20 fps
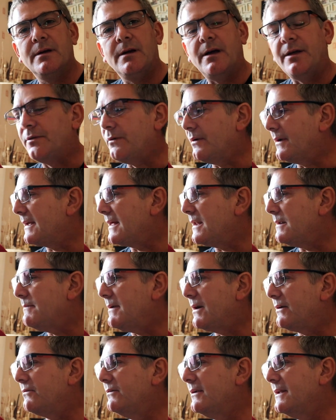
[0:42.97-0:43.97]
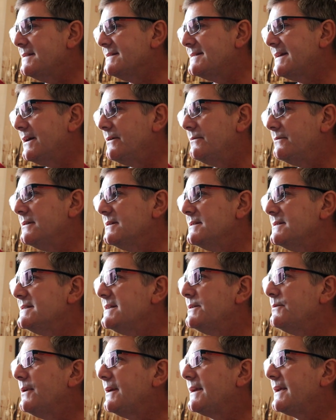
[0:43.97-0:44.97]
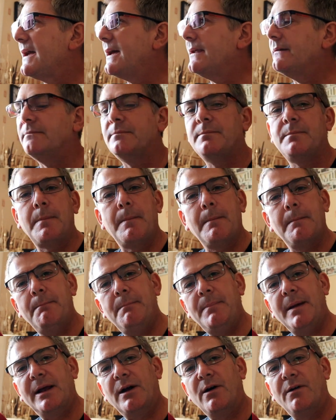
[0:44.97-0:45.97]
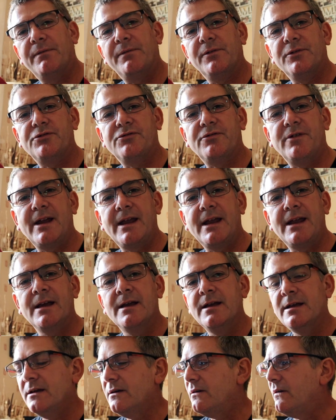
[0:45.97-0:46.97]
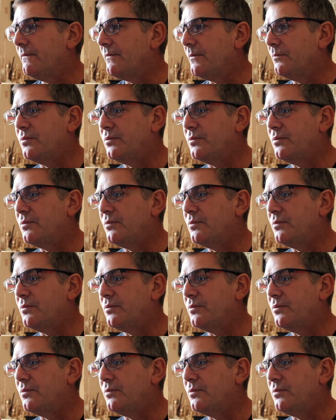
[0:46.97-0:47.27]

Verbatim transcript: I thought I'd get the macro lens out and see what I can pick off the tree, off the